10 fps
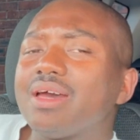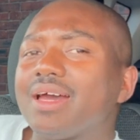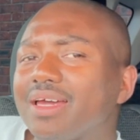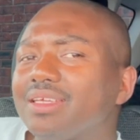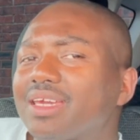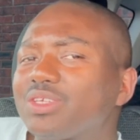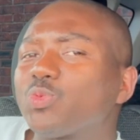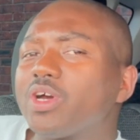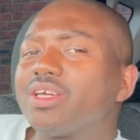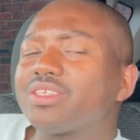And it gets
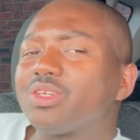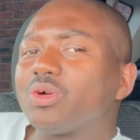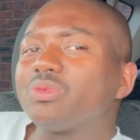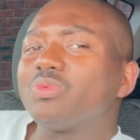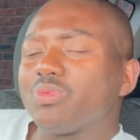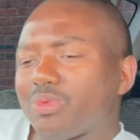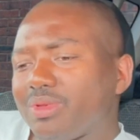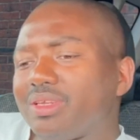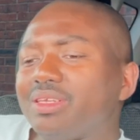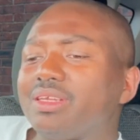worse. Look,
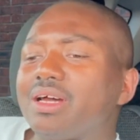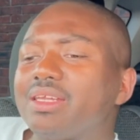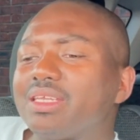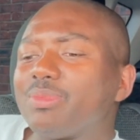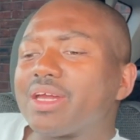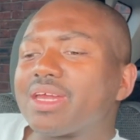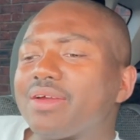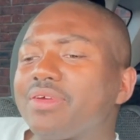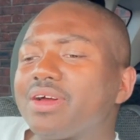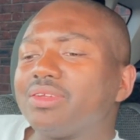I'll let the man
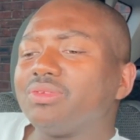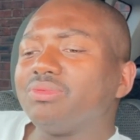carry on.